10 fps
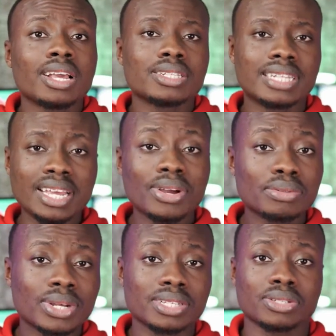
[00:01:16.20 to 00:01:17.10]
Then you have
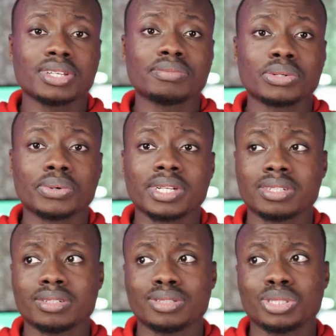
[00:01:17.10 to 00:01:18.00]
to ask yourself the
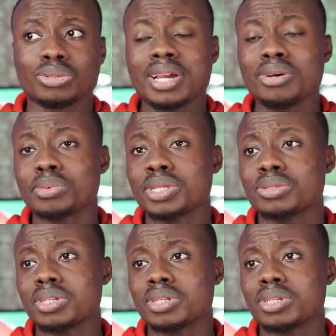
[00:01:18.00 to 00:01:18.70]
question, should I upgrade to